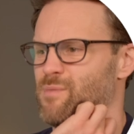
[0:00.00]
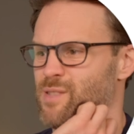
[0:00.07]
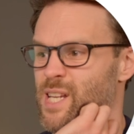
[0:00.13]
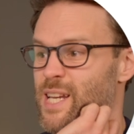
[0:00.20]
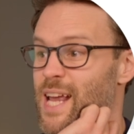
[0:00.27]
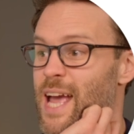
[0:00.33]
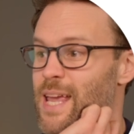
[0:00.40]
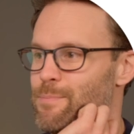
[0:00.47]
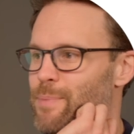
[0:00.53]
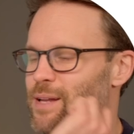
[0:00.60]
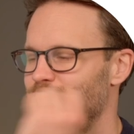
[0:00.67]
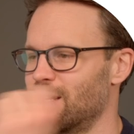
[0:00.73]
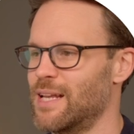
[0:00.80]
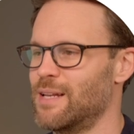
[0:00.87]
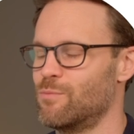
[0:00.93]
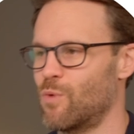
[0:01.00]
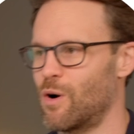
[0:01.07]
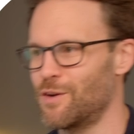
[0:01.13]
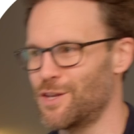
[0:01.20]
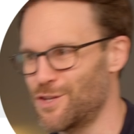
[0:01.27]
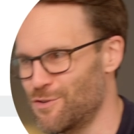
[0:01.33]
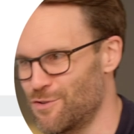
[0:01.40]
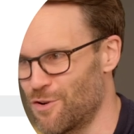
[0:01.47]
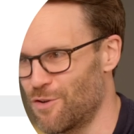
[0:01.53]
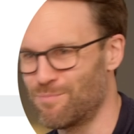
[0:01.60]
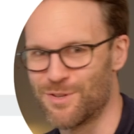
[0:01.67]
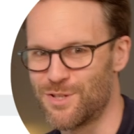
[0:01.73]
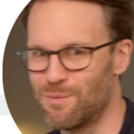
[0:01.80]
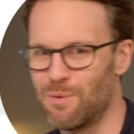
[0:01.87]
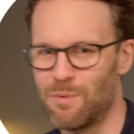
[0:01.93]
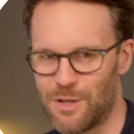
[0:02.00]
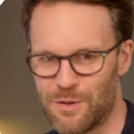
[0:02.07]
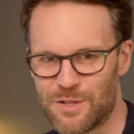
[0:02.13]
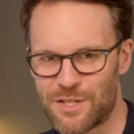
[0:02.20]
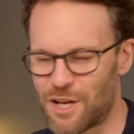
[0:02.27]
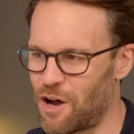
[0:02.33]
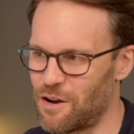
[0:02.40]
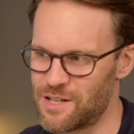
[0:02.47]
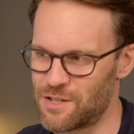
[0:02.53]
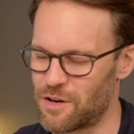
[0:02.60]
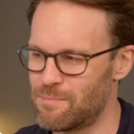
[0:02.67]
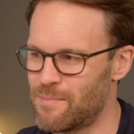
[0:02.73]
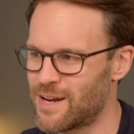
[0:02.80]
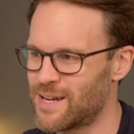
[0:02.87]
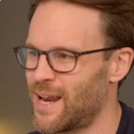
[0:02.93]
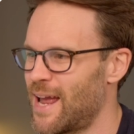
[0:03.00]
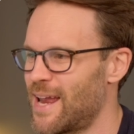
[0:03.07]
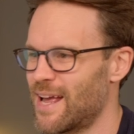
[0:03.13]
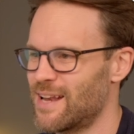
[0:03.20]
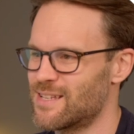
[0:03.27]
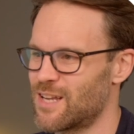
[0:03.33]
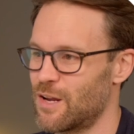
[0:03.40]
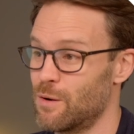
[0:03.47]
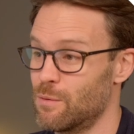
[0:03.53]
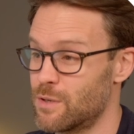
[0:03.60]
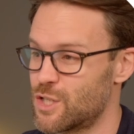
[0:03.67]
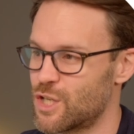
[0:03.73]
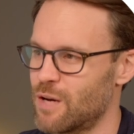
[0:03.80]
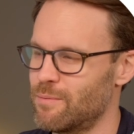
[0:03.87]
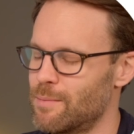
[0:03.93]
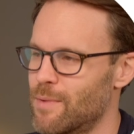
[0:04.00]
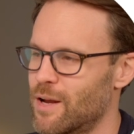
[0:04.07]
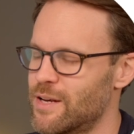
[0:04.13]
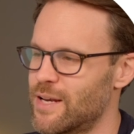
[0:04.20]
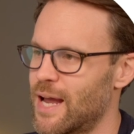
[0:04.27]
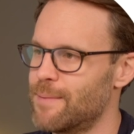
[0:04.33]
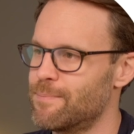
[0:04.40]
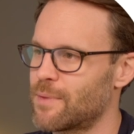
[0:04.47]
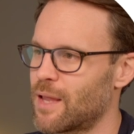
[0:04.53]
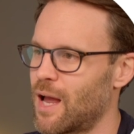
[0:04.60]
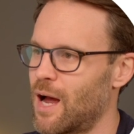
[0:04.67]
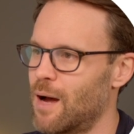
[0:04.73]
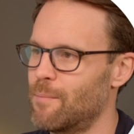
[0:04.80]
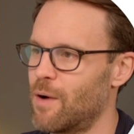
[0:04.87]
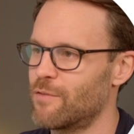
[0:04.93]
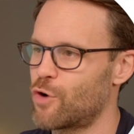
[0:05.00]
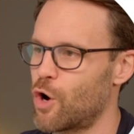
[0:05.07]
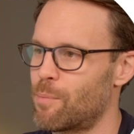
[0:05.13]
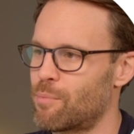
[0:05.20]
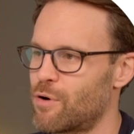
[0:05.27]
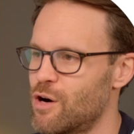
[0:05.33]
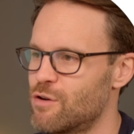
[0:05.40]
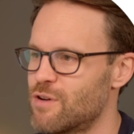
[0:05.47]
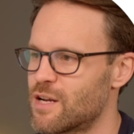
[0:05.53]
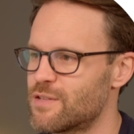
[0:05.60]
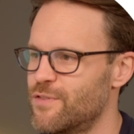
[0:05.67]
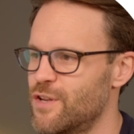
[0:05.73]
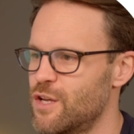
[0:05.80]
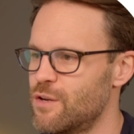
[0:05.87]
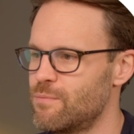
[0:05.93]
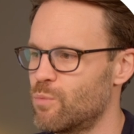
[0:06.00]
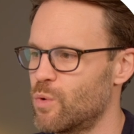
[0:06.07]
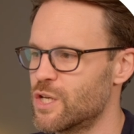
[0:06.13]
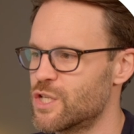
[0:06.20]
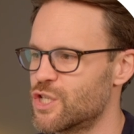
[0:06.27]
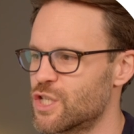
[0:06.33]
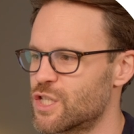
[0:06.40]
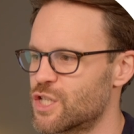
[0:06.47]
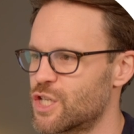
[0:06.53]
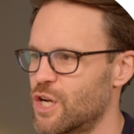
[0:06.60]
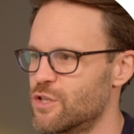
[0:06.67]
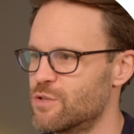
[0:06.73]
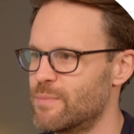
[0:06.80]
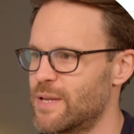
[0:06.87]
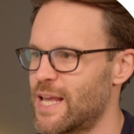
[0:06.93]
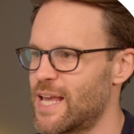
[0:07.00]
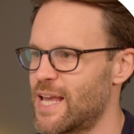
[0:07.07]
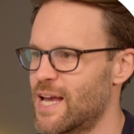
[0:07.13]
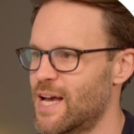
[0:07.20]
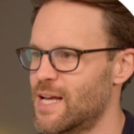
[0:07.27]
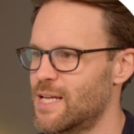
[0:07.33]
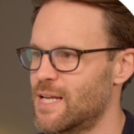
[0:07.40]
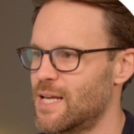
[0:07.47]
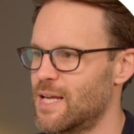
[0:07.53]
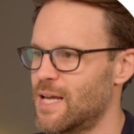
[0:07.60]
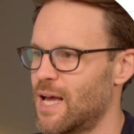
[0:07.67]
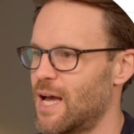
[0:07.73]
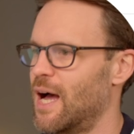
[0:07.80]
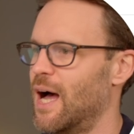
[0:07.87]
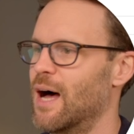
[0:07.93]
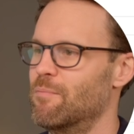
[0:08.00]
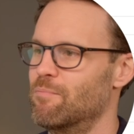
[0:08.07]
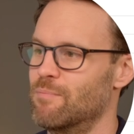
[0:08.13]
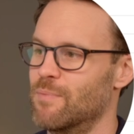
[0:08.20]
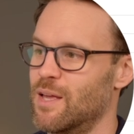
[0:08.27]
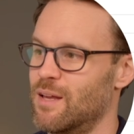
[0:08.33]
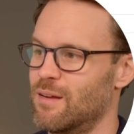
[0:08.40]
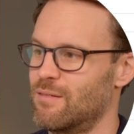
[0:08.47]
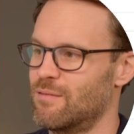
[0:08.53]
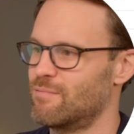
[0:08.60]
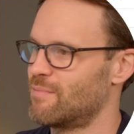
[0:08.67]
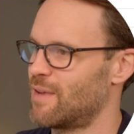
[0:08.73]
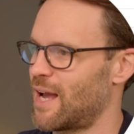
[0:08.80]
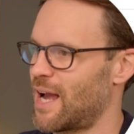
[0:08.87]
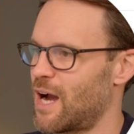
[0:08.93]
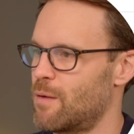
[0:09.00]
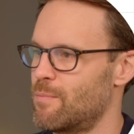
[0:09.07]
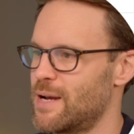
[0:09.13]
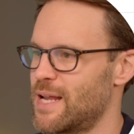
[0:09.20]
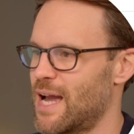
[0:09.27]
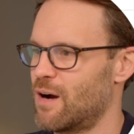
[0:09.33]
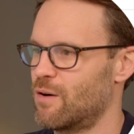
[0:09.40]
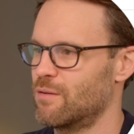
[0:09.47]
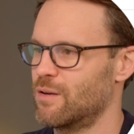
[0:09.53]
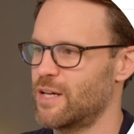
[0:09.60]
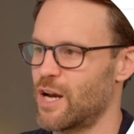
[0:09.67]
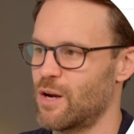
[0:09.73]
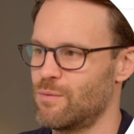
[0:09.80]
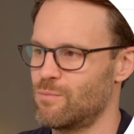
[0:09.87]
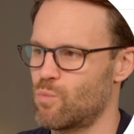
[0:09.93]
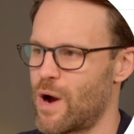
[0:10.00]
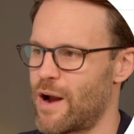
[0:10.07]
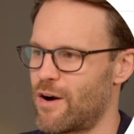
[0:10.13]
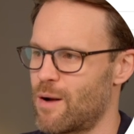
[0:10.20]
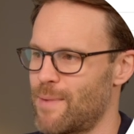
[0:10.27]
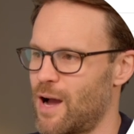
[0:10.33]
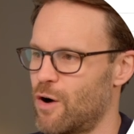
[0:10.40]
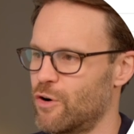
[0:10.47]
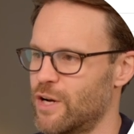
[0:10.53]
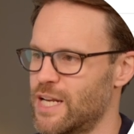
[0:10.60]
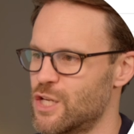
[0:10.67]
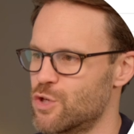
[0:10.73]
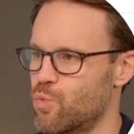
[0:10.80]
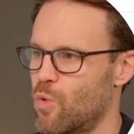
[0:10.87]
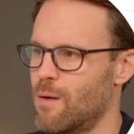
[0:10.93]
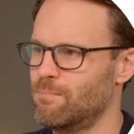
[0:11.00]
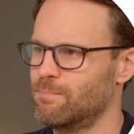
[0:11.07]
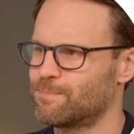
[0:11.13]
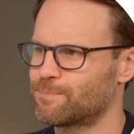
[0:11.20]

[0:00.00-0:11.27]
today, basically. Well, you presumably you'd start this on a Monday, and so it would show me Monday. Um, I've got a progress view, which just shows me here um, how many out, you know, where I'm at on each one.